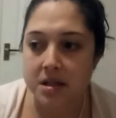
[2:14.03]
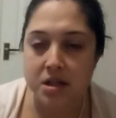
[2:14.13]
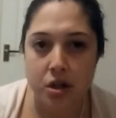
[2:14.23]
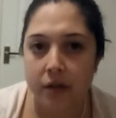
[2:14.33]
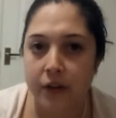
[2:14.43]

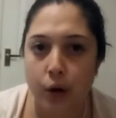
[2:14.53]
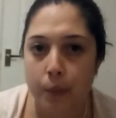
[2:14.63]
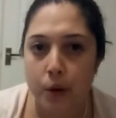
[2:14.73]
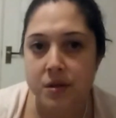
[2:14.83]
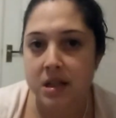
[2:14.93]
This is the only video
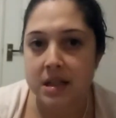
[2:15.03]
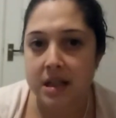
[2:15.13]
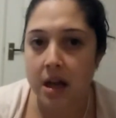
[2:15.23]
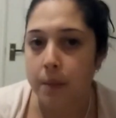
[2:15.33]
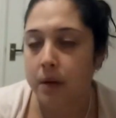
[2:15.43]
I'm posting
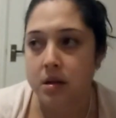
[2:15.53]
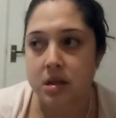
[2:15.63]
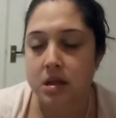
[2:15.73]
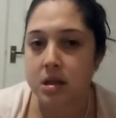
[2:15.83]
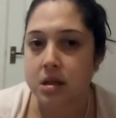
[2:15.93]
today
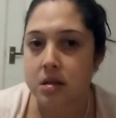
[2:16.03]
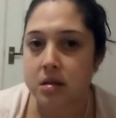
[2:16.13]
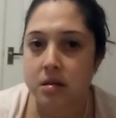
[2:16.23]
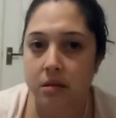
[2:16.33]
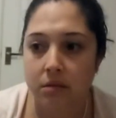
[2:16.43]
because this
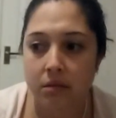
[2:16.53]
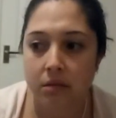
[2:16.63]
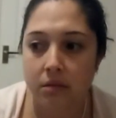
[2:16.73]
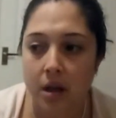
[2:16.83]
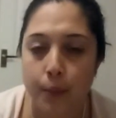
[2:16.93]
is
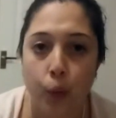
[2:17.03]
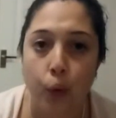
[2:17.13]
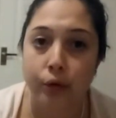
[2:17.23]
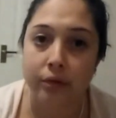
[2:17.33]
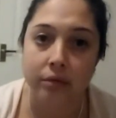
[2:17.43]

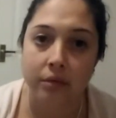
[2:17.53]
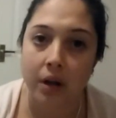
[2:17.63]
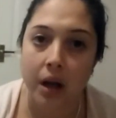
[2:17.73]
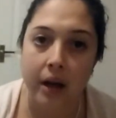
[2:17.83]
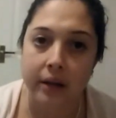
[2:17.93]
important.
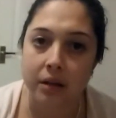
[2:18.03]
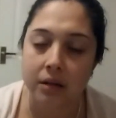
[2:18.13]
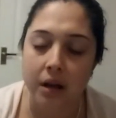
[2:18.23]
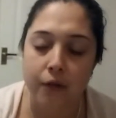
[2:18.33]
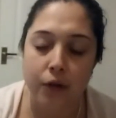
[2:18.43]

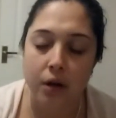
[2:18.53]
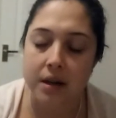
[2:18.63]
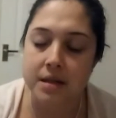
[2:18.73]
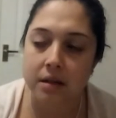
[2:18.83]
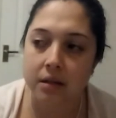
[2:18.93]
And if you
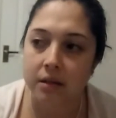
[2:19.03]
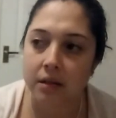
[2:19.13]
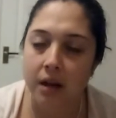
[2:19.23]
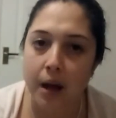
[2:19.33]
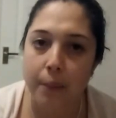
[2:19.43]
guys
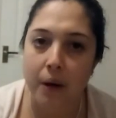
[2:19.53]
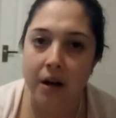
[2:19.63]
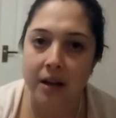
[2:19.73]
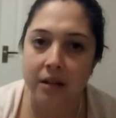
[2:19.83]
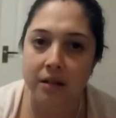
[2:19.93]
can get
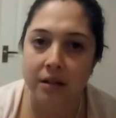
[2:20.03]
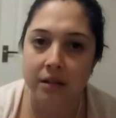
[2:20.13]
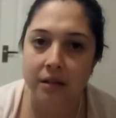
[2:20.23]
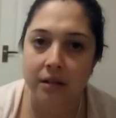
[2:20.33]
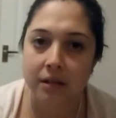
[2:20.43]
behind
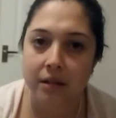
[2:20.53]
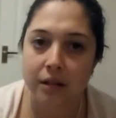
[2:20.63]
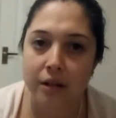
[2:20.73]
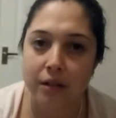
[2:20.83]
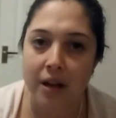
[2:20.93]

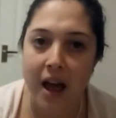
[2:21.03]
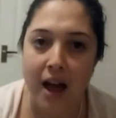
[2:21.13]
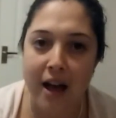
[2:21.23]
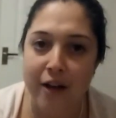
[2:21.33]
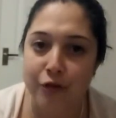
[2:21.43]

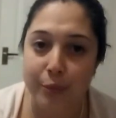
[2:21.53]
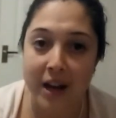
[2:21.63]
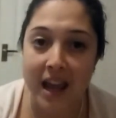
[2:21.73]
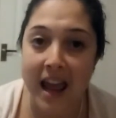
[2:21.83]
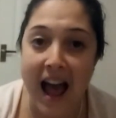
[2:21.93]

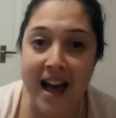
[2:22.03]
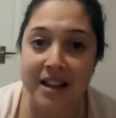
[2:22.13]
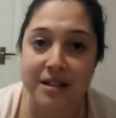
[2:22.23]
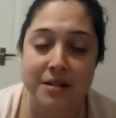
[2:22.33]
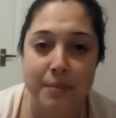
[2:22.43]
everybody
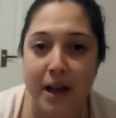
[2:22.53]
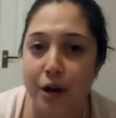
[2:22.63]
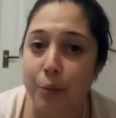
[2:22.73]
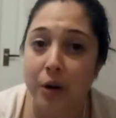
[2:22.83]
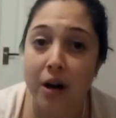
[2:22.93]
and make
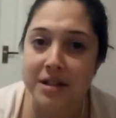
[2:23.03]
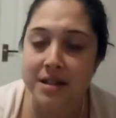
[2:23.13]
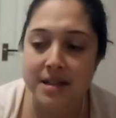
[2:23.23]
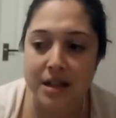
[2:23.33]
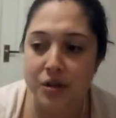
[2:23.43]
a couple of
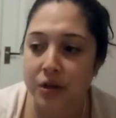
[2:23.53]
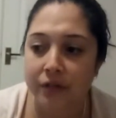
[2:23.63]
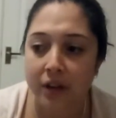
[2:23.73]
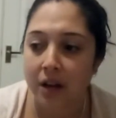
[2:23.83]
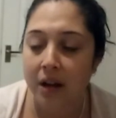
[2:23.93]
hearts to send
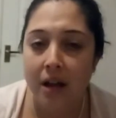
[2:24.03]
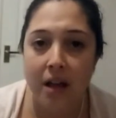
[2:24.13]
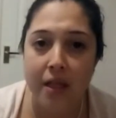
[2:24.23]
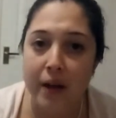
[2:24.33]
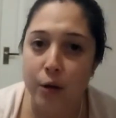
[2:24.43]
off,
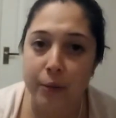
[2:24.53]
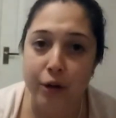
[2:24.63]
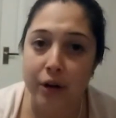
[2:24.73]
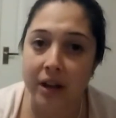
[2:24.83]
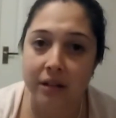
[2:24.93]
that would
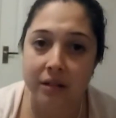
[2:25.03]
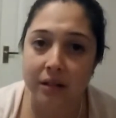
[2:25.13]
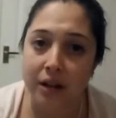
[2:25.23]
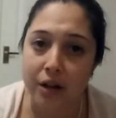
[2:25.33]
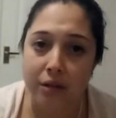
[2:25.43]
be great.
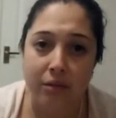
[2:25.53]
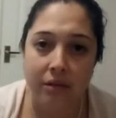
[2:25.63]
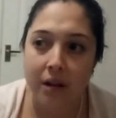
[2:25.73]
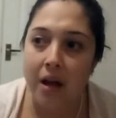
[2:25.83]
You know,